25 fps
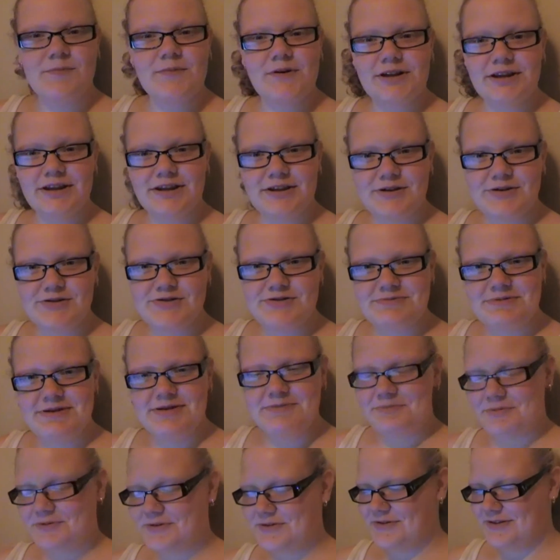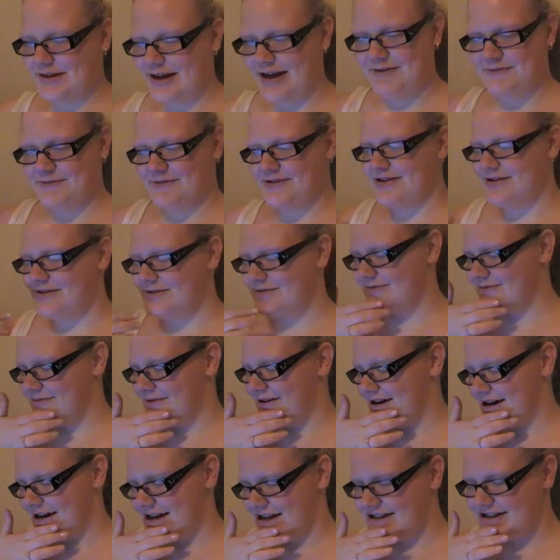one of those people that will
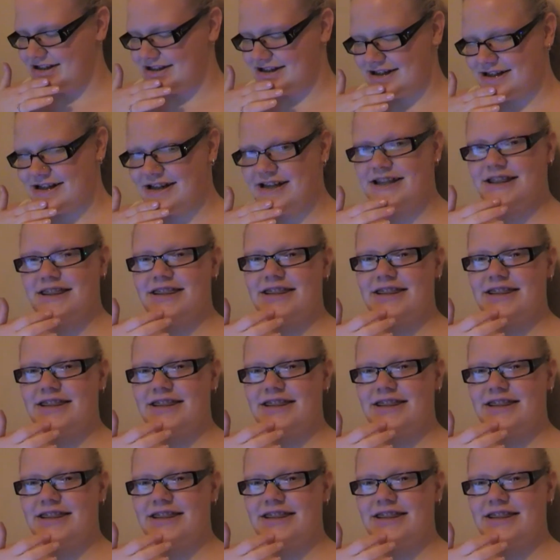watch